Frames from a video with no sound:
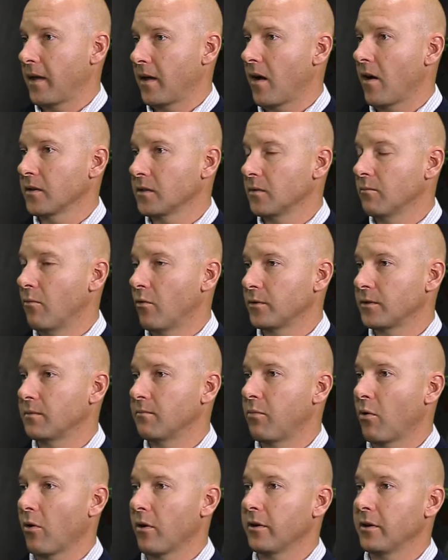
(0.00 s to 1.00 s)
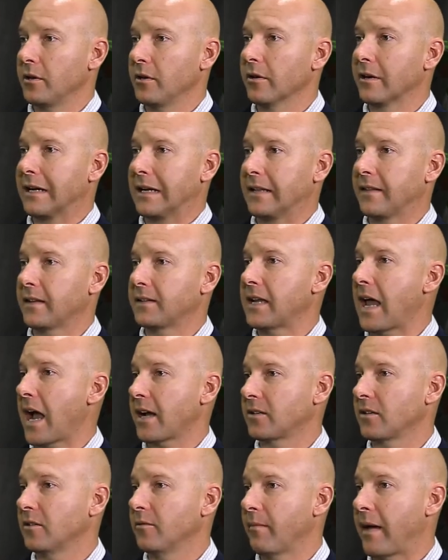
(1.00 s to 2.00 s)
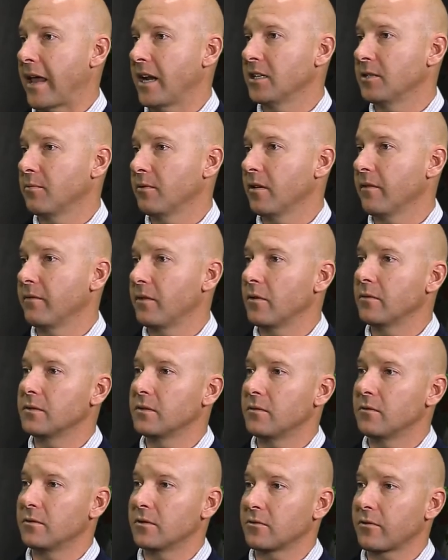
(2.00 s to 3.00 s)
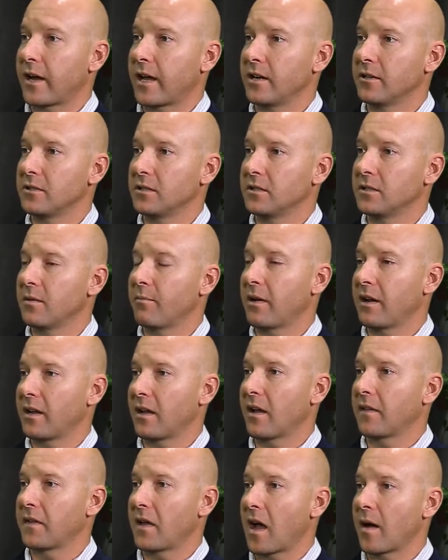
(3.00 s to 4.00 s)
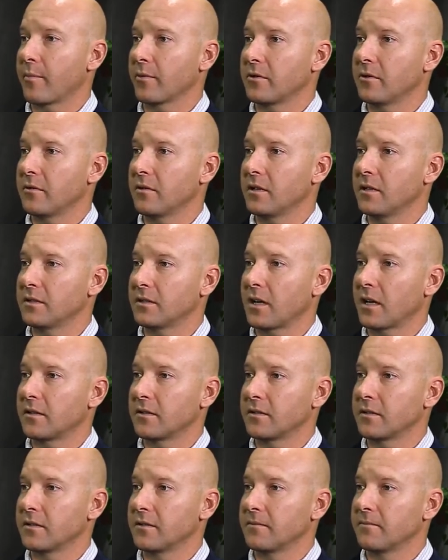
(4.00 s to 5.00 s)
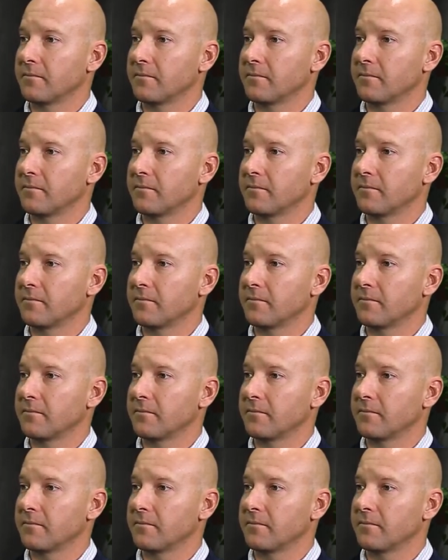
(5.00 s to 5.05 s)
think also most important, you're getting the tactical management of those two strategies depending on the opportunity sets.